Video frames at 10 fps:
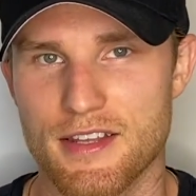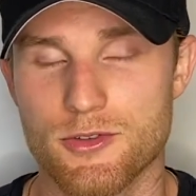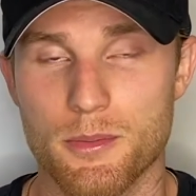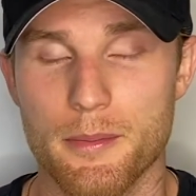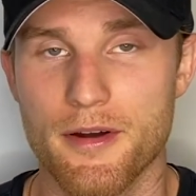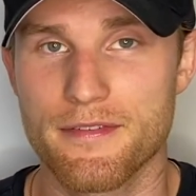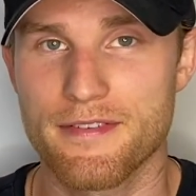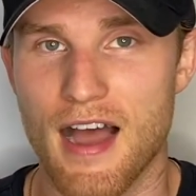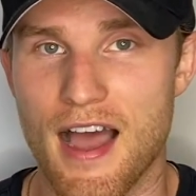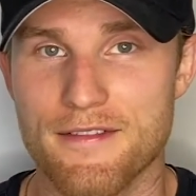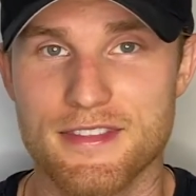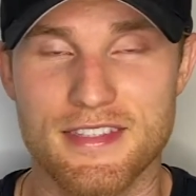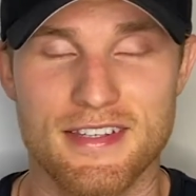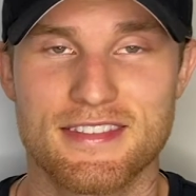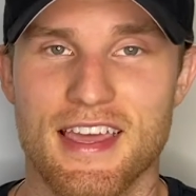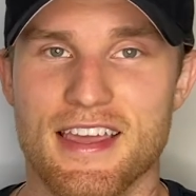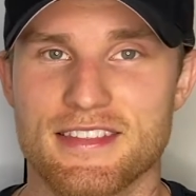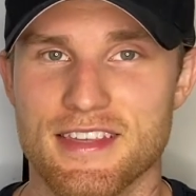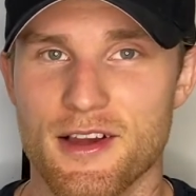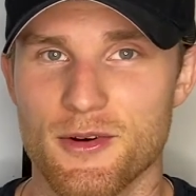So I'm about 5-6
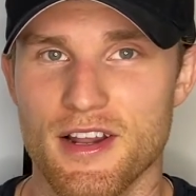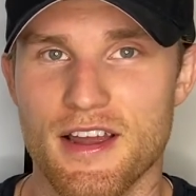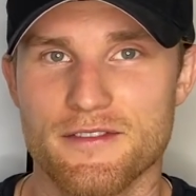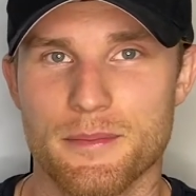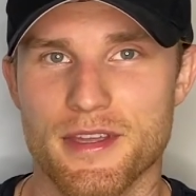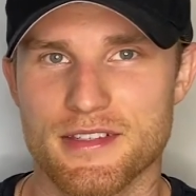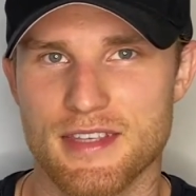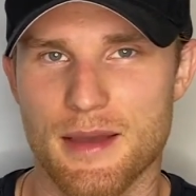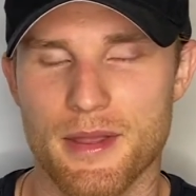days out from the exam,